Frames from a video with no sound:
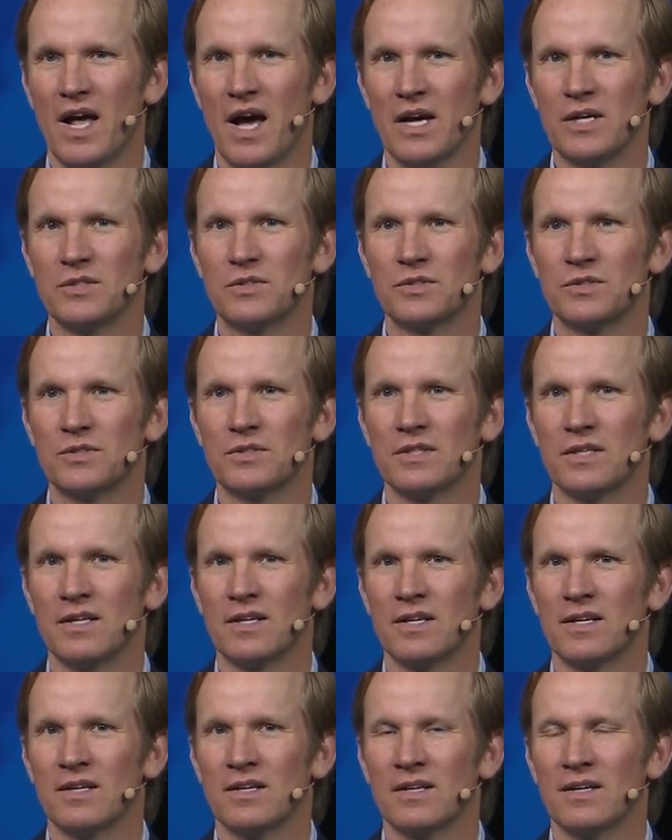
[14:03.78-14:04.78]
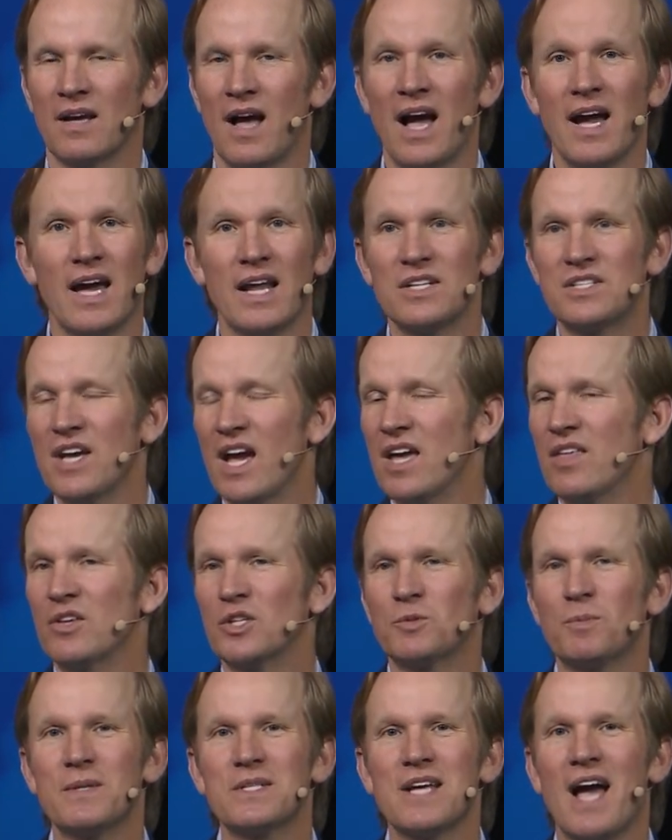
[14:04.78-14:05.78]
us. I got to tell you,
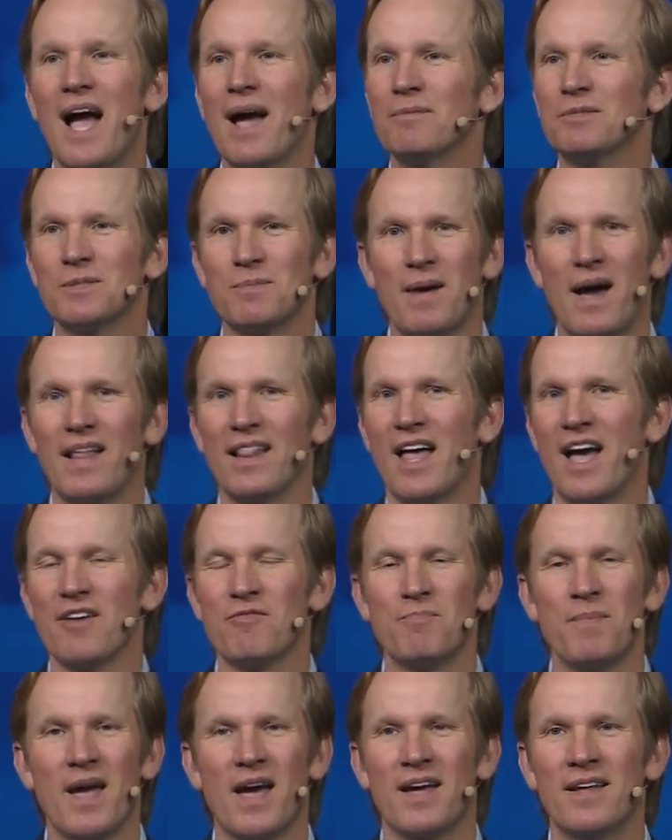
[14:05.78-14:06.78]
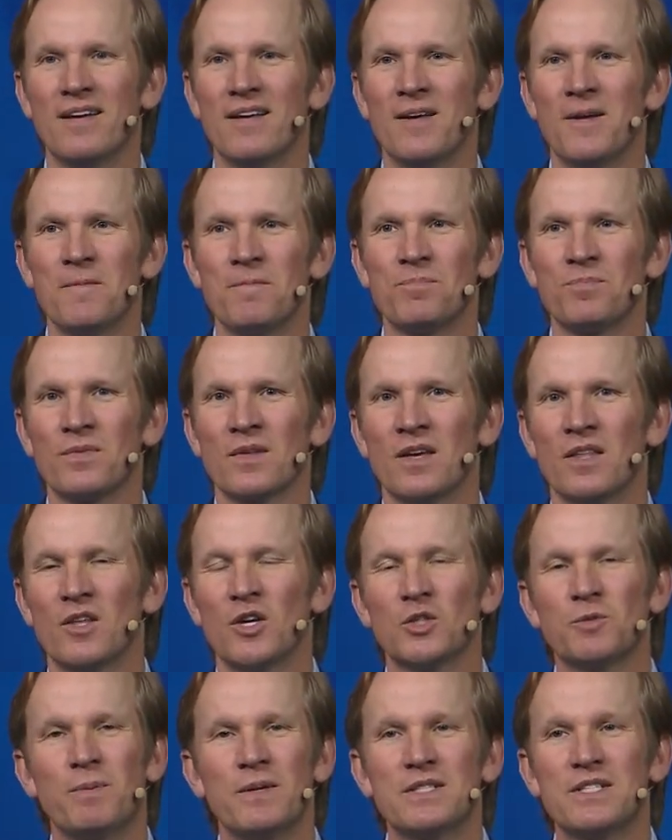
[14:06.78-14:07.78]
there's been times in my life, man.
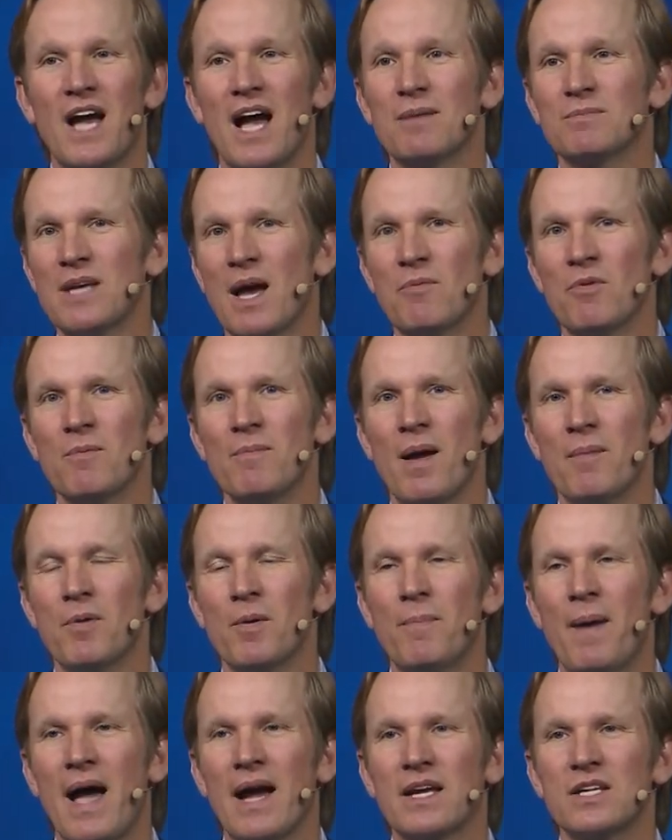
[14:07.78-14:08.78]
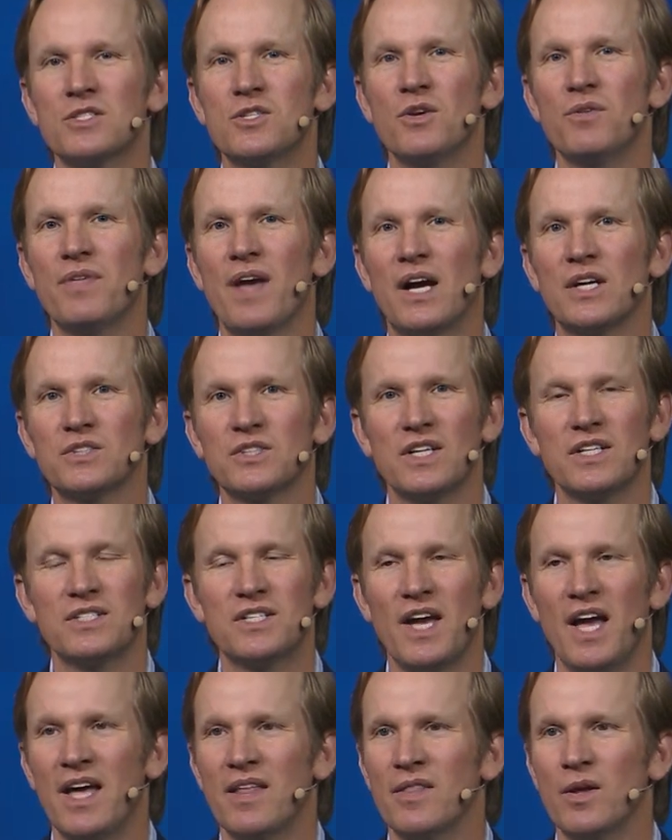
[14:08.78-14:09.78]
There's been times I remember back in
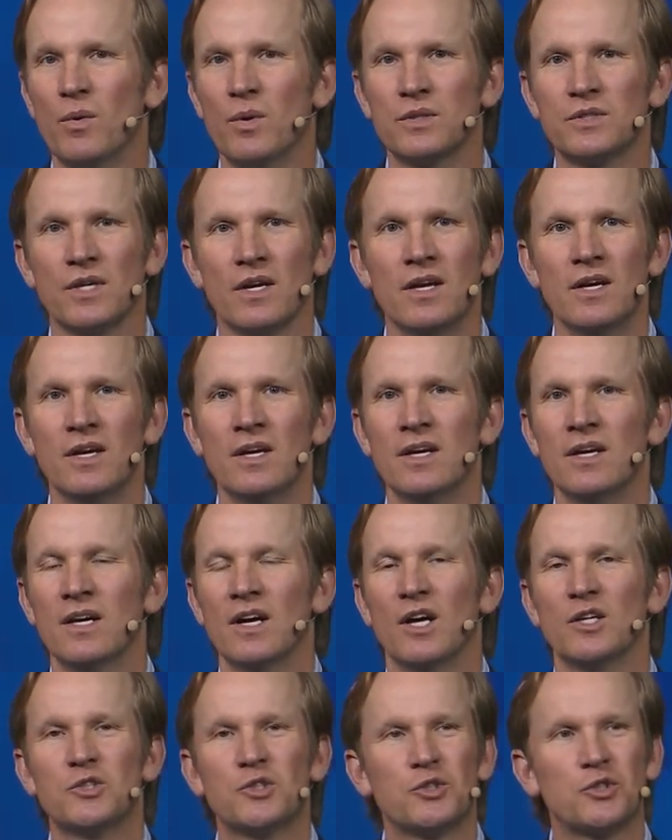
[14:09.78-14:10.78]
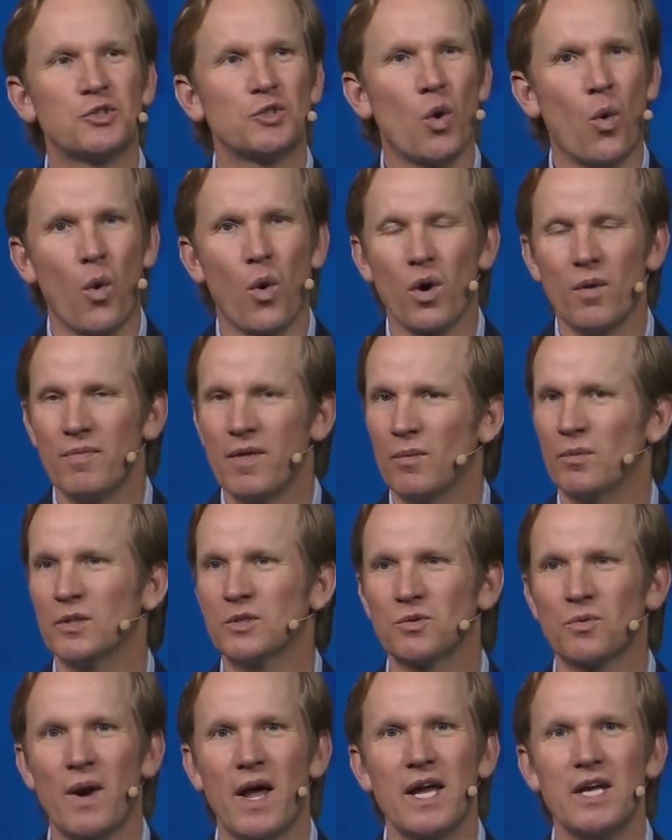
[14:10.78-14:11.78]
2010, there was a, a storm that
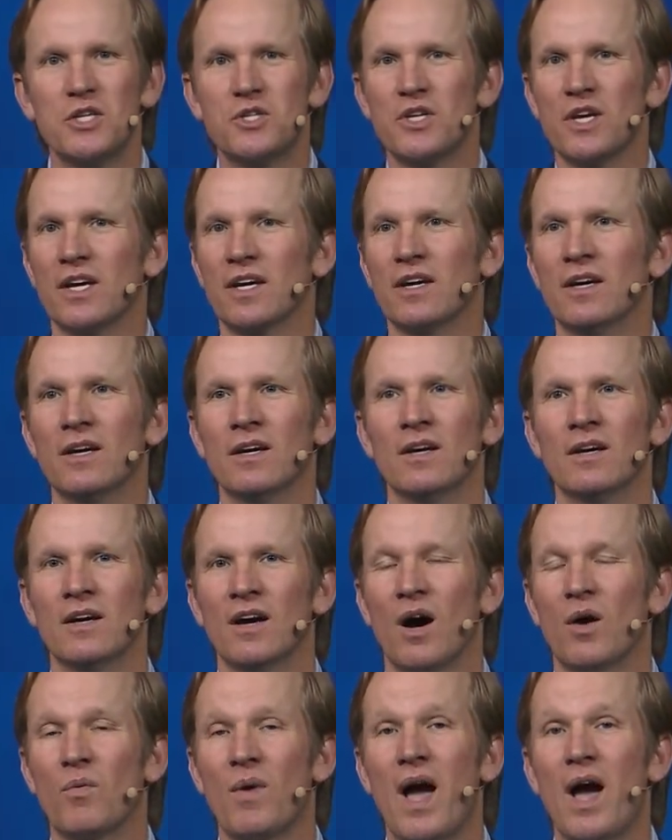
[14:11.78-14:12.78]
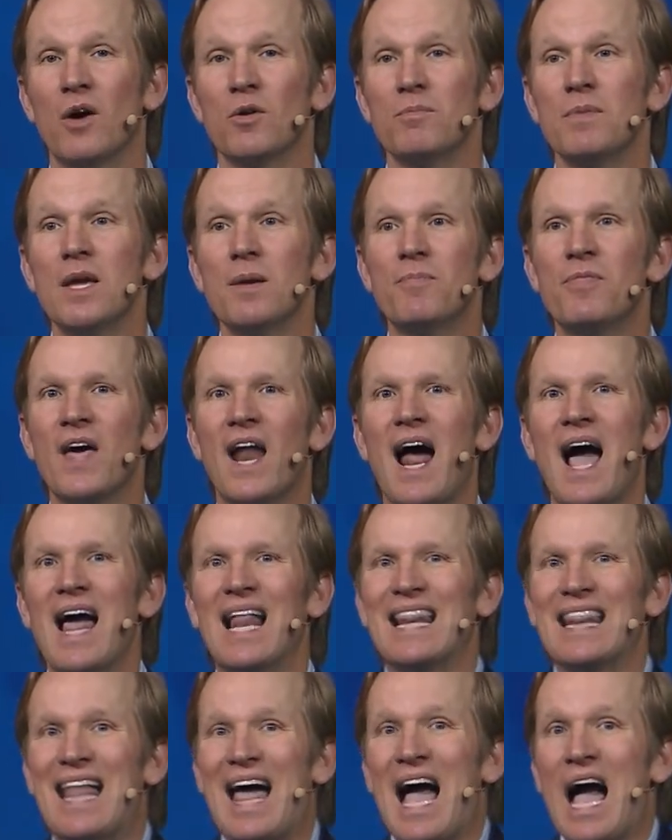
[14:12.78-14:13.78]
was raging around me that I
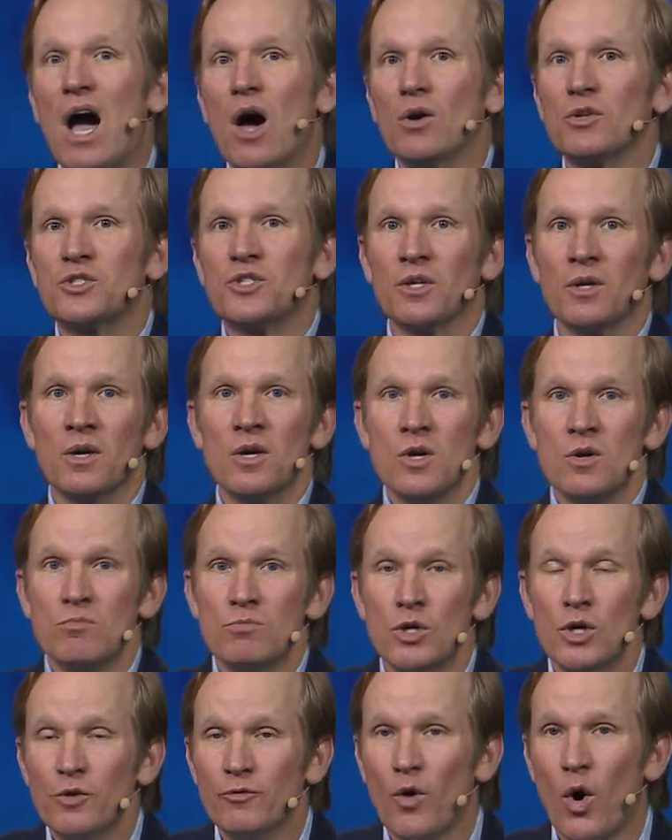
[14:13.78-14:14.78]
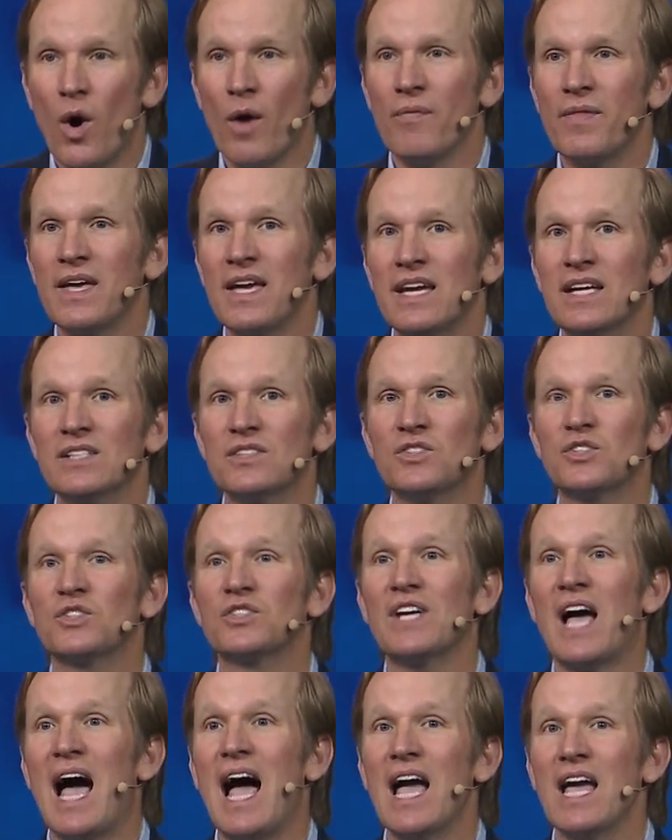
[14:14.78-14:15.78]
allowed to move on the
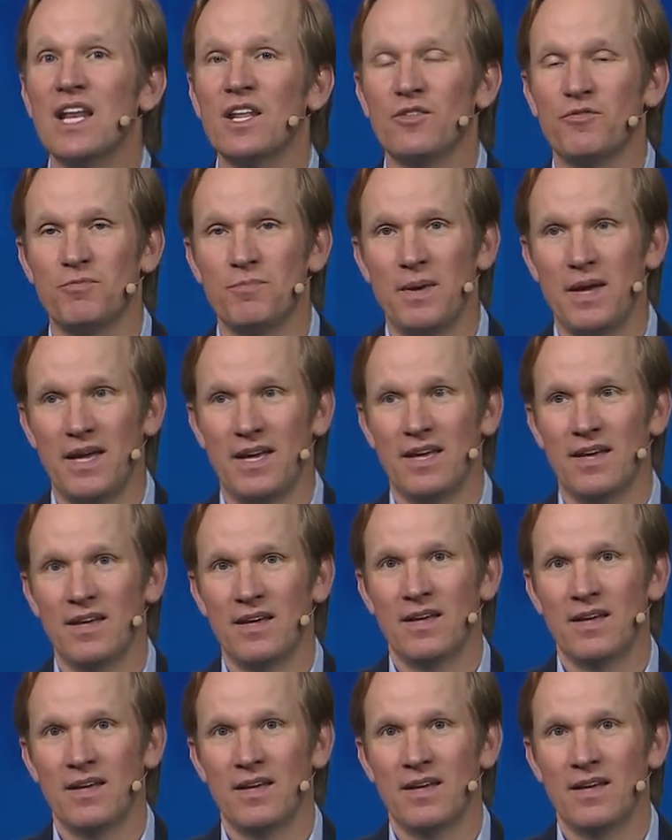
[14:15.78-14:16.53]
inside of me.